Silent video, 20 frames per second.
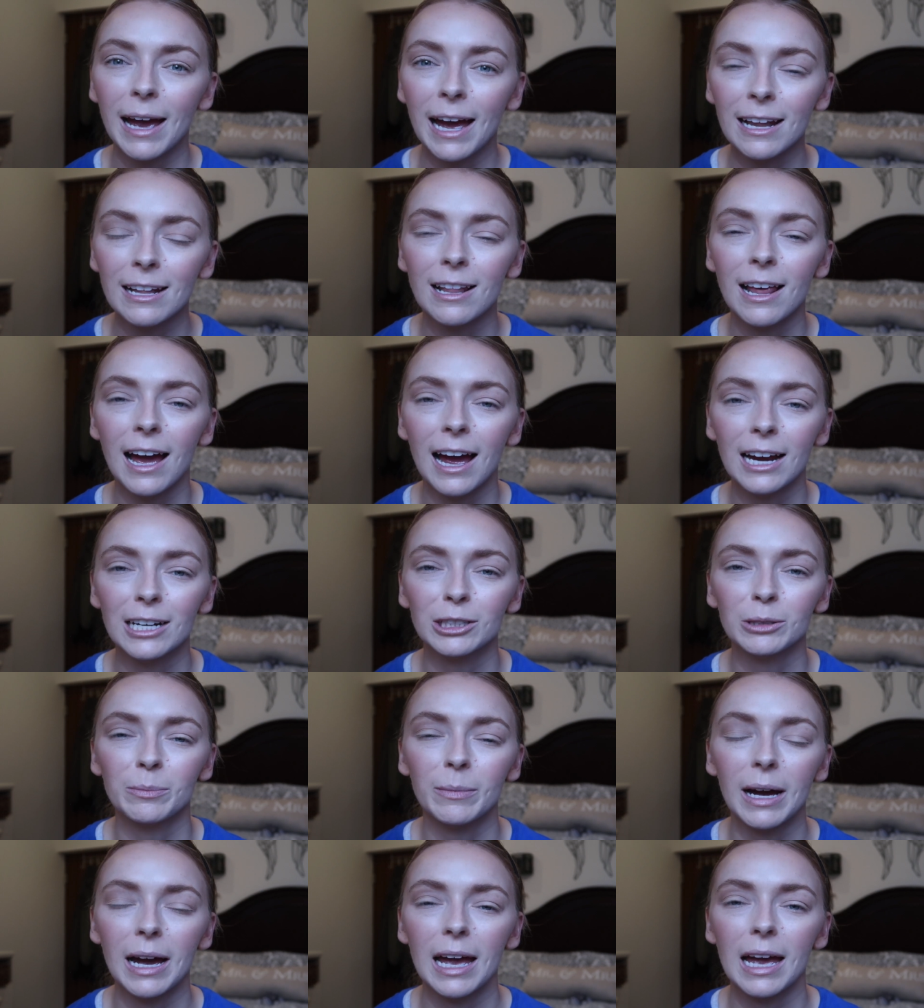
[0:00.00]
Mad
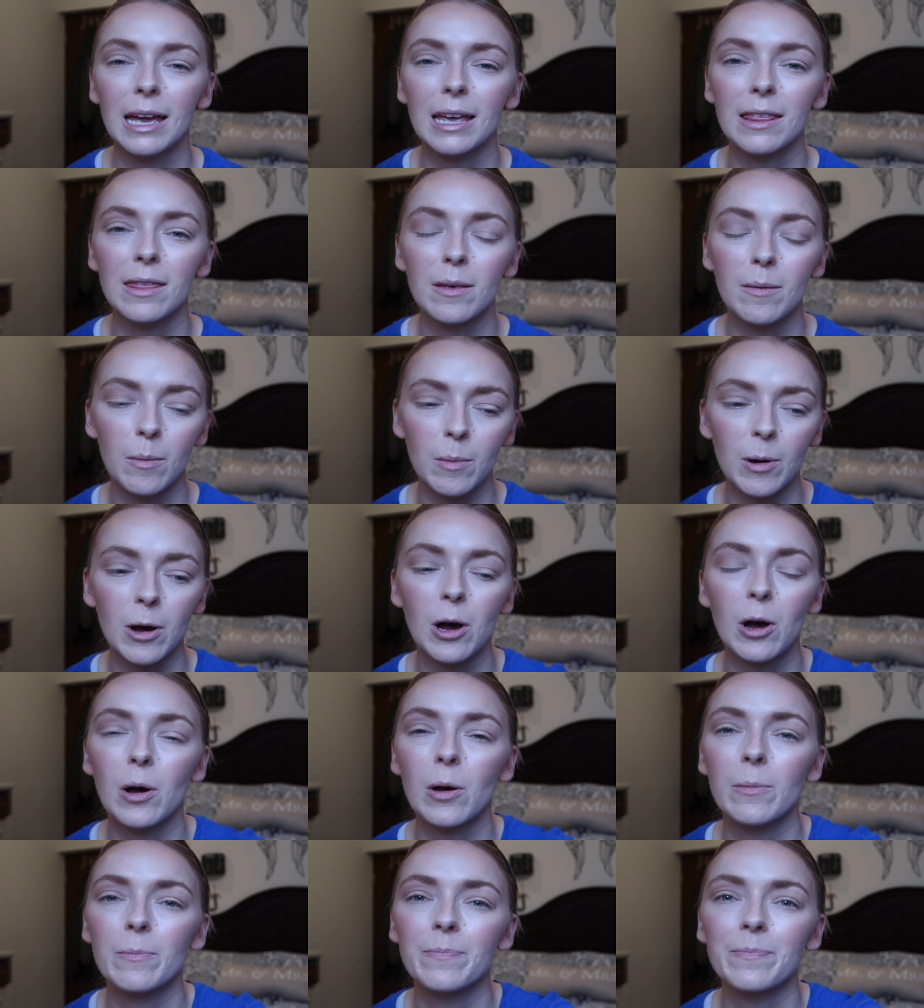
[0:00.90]
Lash by The
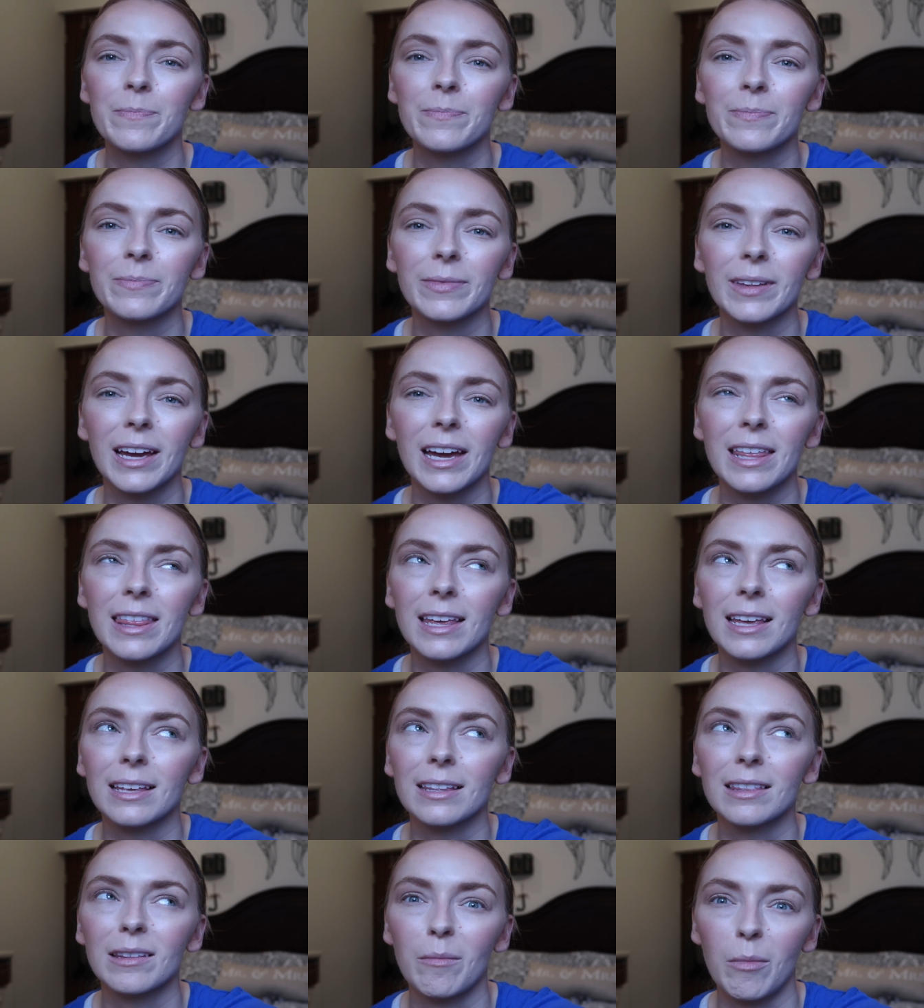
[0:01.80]
Balm. I
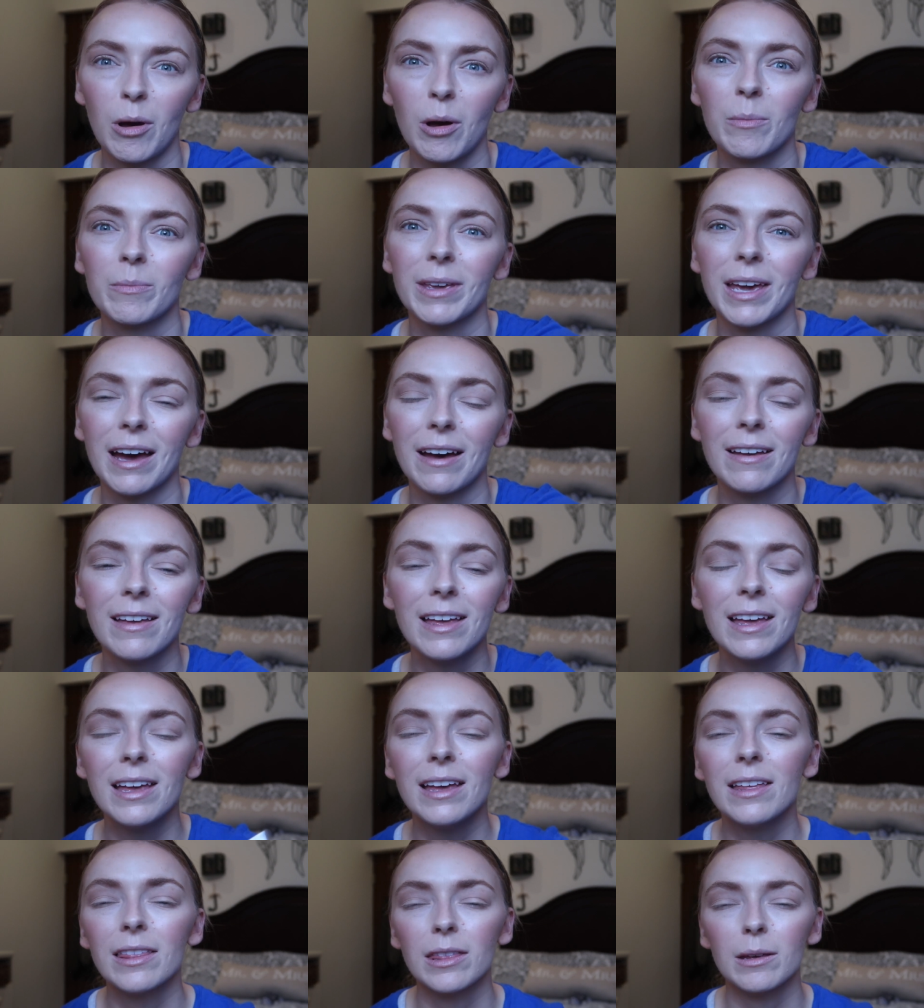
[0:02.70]
think The Balm, yeah.
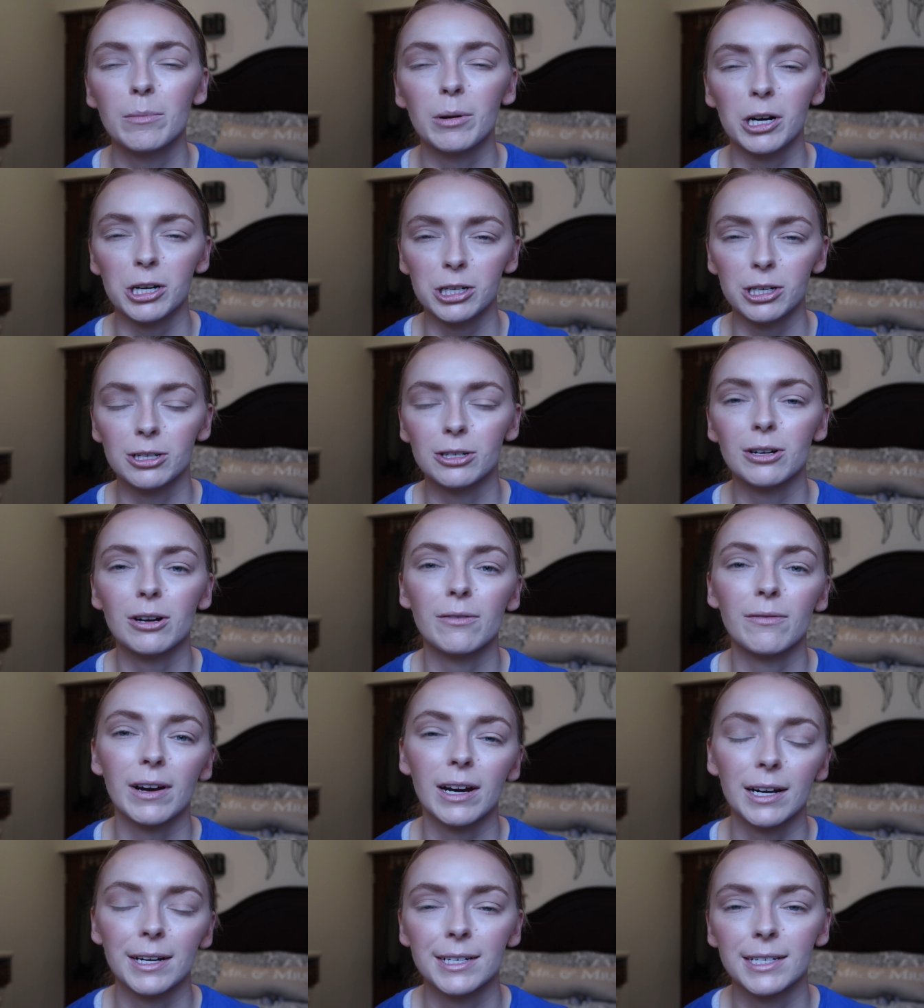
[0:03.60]
The brushes
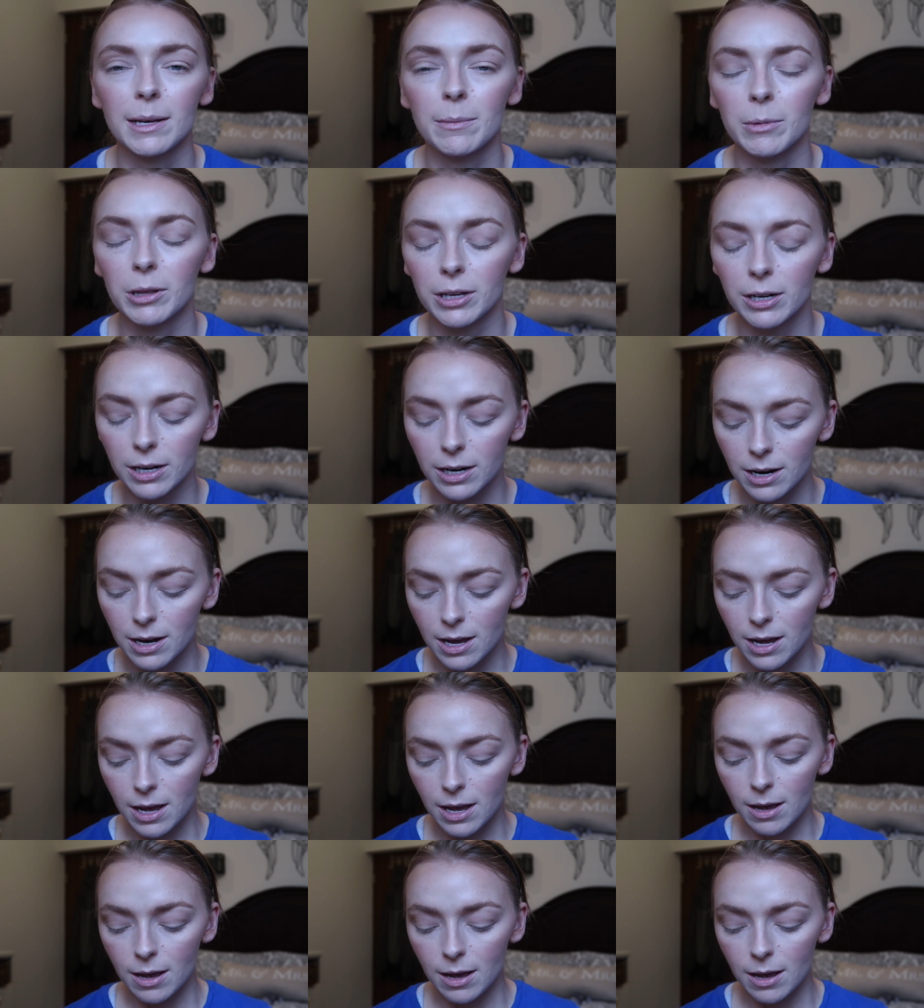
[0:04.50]
are very similar.